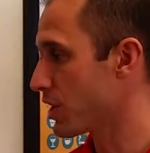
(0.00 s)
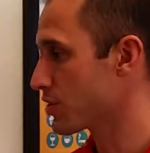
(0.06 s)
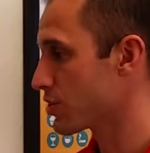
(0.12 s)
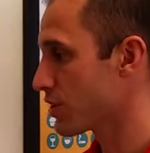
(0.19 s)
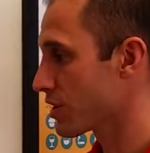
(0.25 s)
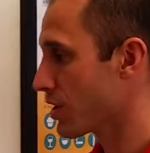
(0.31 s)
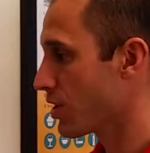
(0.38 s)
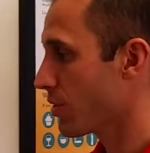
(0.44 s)

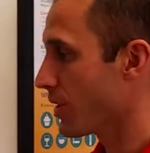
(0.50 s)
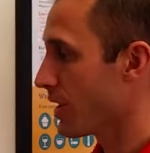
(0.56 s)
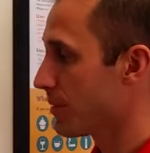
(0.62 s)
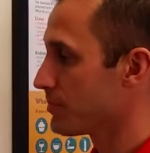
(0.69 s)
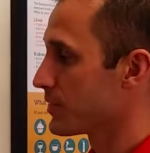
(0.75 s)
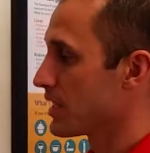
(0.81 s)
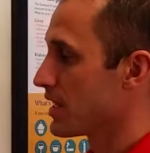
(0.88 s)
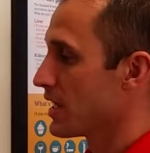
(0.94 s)
pressure to go
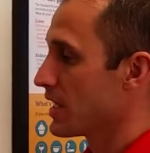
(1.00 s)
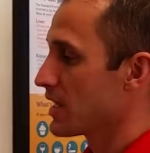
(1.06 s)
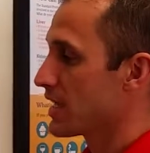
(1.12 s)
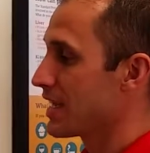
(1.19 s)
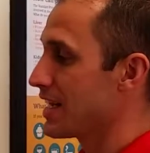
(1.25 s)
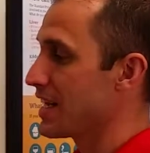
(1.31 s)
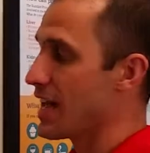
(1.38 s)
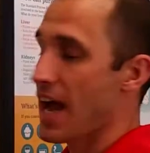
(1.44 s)
up.
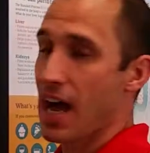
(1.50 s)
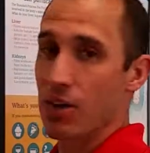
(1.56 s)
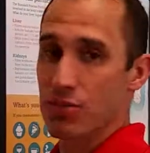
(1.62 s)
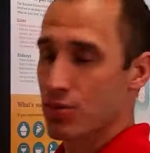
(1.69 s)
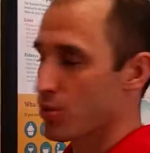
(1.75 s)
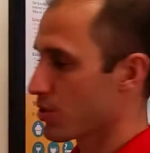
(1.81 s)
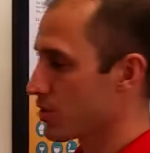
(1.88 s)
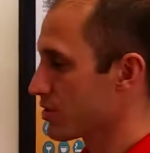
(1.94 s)
Getting
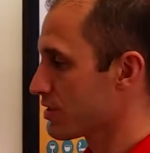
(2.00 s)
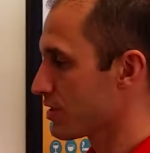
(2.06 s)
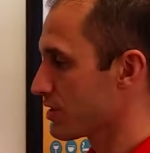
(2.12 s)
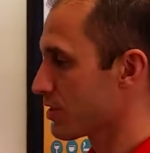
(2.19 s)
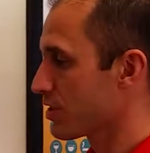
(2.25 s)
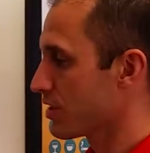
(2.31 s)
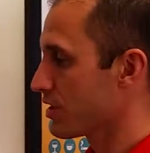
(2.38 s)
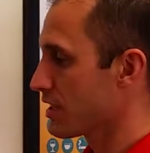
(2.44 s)
outdoors
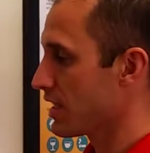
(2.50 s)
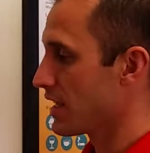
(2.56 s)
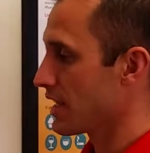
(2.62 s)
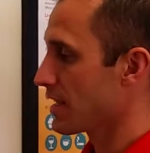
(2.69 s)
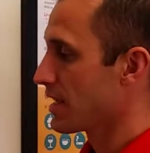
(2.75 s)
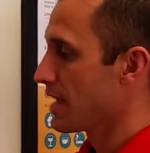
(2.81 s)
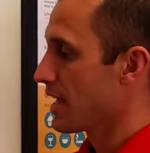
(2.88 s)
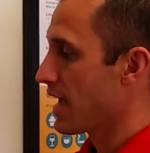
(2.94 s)
is a good
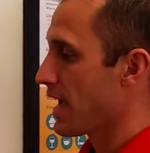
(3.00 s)
thing,